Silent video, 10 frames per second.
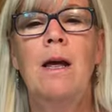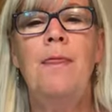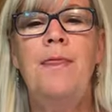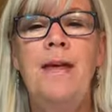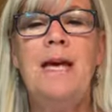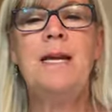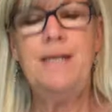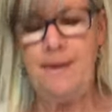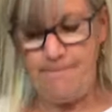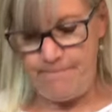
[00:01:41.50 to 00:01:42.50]

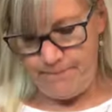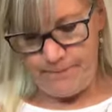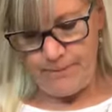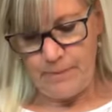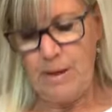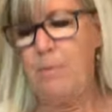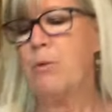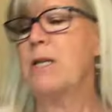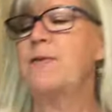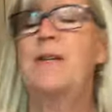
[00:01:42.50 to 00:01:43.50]
Then
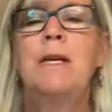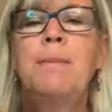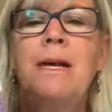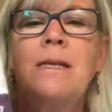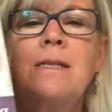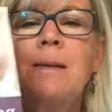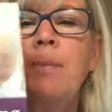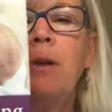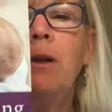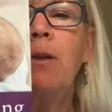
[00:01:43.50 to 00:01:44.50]
Breastfeeding Made
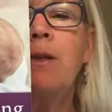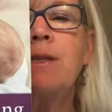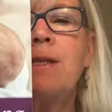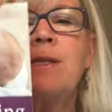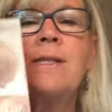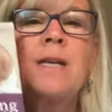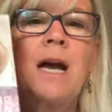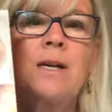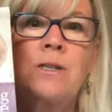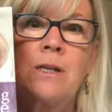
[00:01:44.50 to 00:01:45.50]
Simple. This is
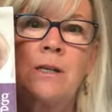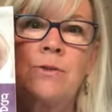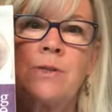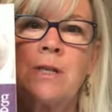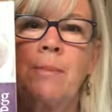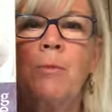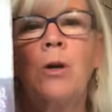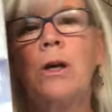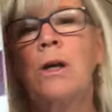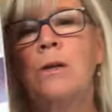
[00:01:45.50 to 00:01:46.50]
such an interesting book.